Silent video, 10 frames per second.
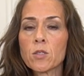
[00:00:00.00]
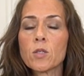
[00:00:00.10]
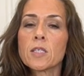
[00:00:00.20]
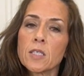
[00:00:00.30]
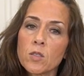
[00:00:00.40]
So
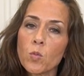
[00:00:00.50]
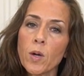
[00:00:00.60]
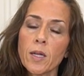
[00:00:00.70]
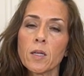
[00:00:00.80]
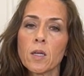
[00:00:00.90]
this is
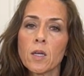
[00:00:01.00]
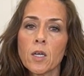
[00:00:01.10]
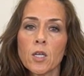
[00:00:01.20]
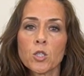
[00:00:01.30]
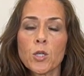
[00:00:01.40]
what
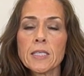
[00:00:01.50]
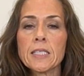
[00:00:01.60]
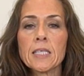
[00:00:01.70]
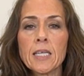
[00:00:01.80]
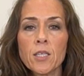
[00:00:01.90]

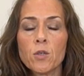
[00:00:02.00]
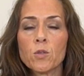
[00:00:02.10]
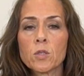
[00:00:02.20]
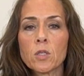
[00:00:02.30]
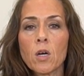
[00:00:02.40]
Tracy and I
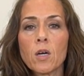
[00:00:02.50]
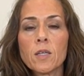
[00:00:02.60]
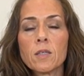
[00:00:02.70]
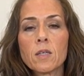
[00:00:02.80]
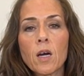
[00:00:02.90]
used
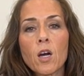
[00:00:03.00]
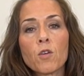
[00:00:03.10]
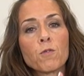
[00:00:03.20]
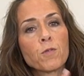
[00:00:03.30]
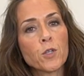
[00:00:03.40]
on
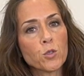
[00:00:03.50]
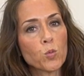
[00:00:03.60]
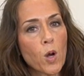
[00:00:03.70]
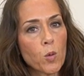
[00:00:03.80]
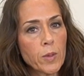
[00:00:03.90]
our first Raw